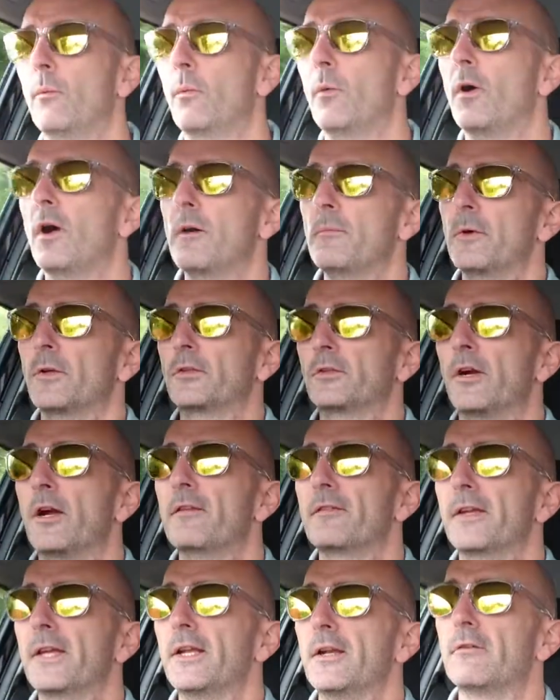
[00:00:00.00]
why am I
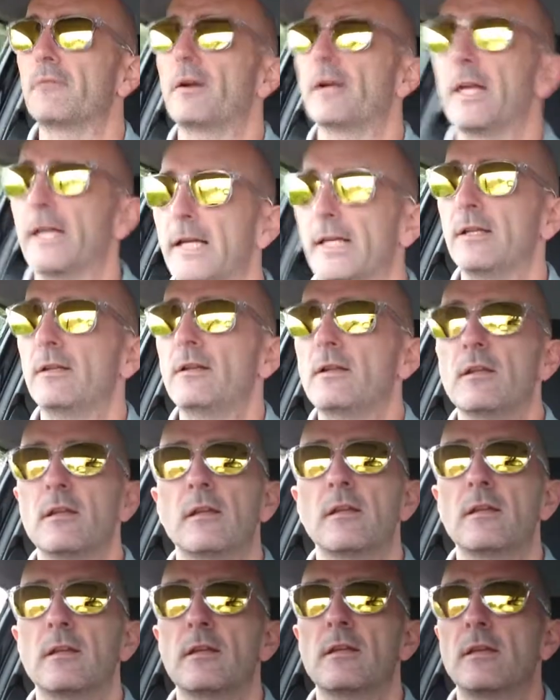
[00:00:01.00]
driving in the rain
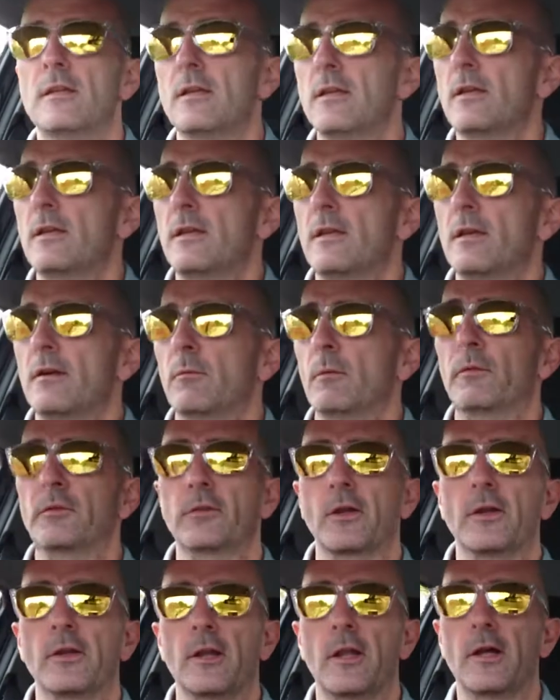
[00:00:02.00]
with
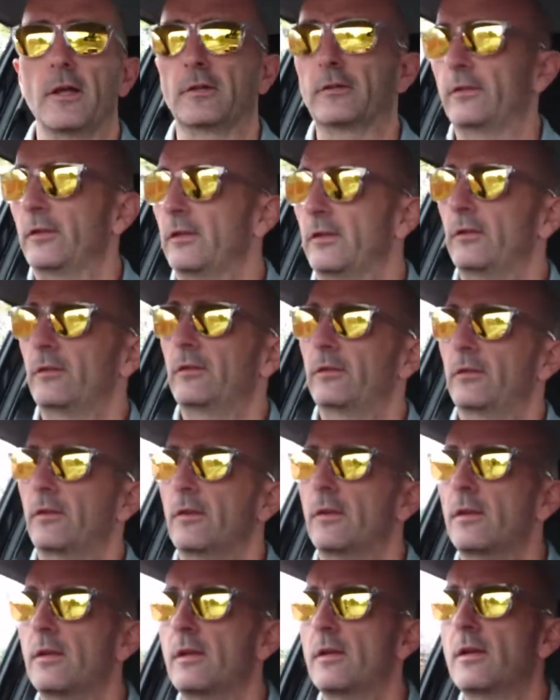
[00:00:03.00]
sunglasses,
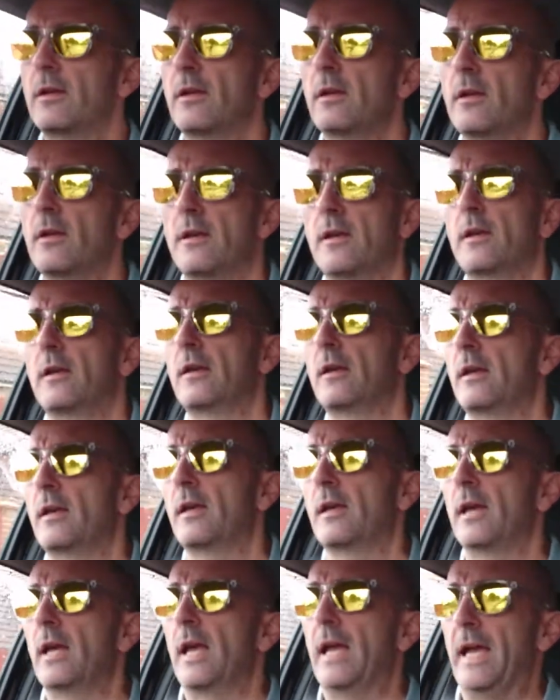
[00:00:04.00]

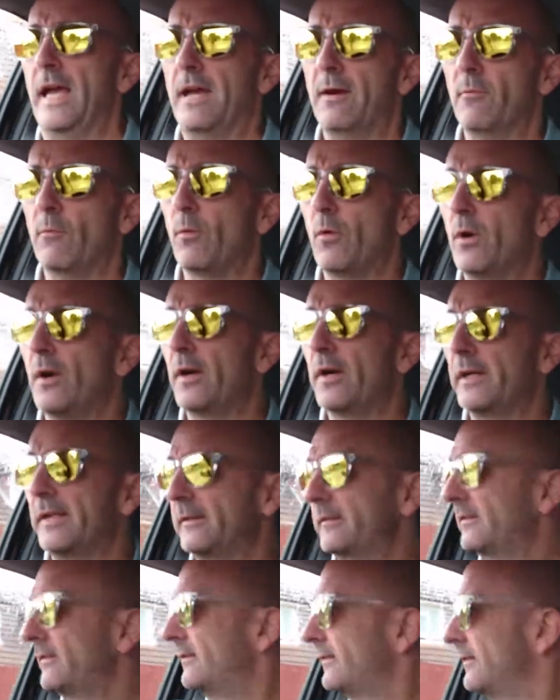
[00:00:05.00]
and why